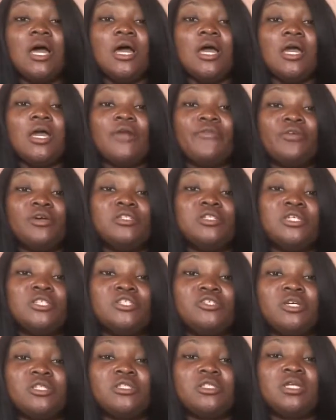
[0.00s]
If you're
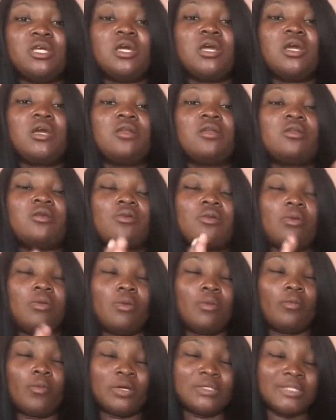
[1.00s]
just joining in,
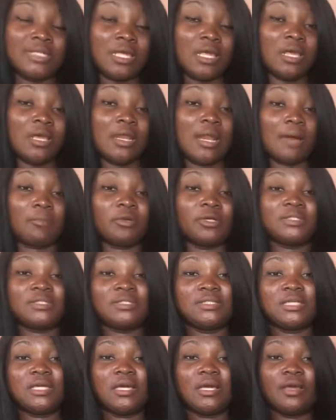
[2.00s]
once again, I'm going
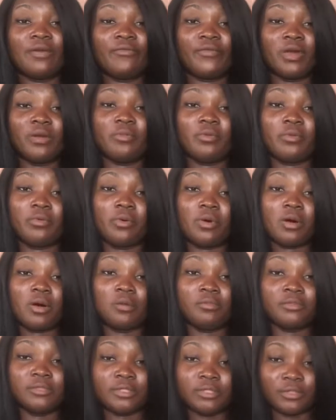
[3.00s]
to say a very big
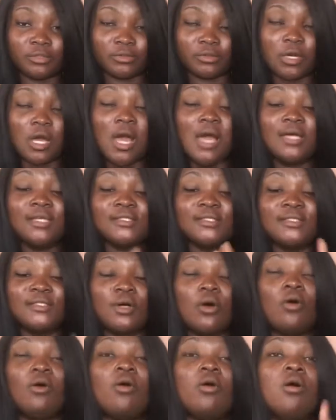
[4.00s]
welcome to you.
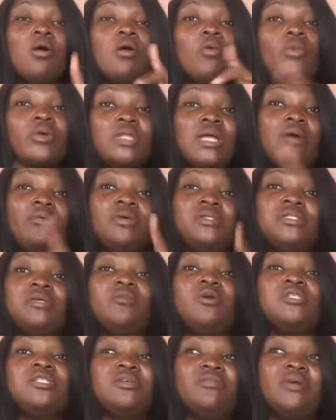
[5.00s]
So, without
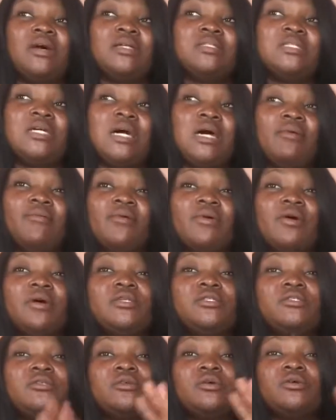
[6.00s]
wasting much of our time, we're
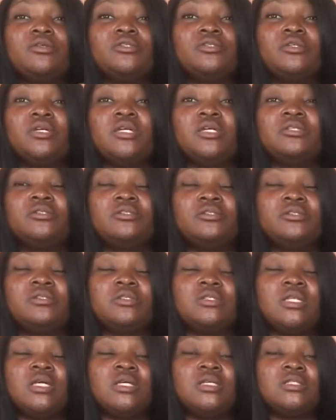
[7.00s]
going to go straight into
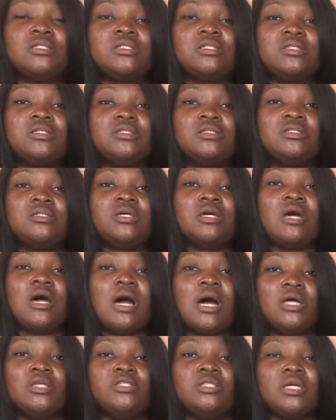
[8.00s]
today's
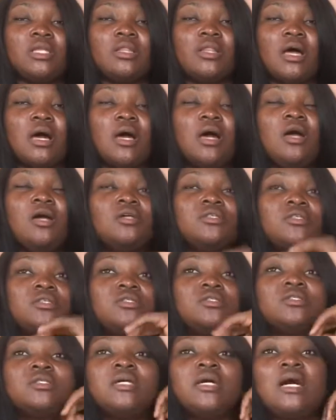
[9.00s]
agenda. So,
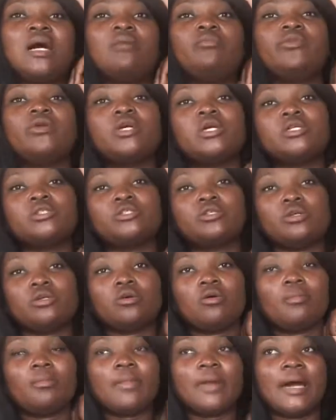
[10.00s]
today I'm bringing to
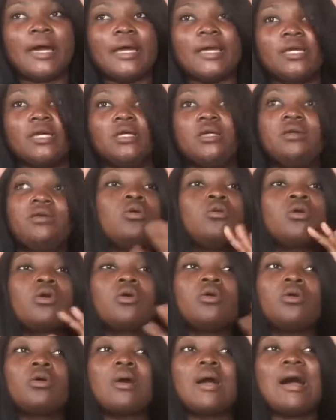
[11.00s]
you my
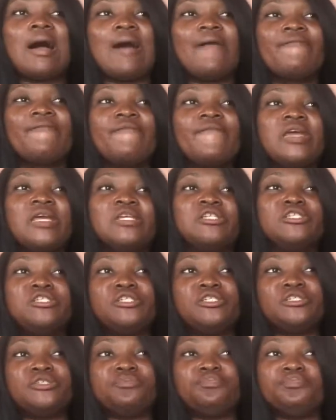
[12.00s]
croaker
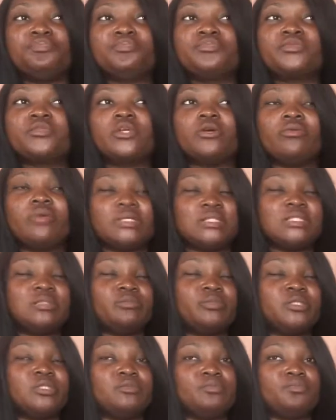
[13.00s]
fish recipe.